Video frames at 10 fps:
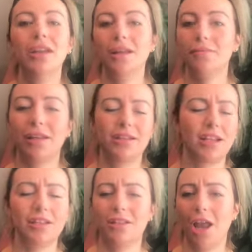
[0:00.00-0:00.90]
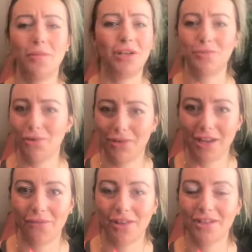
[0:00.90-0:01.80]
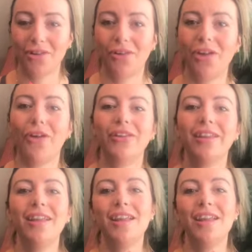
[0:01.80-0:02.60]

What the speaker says: because there's so much more stuff that's gone on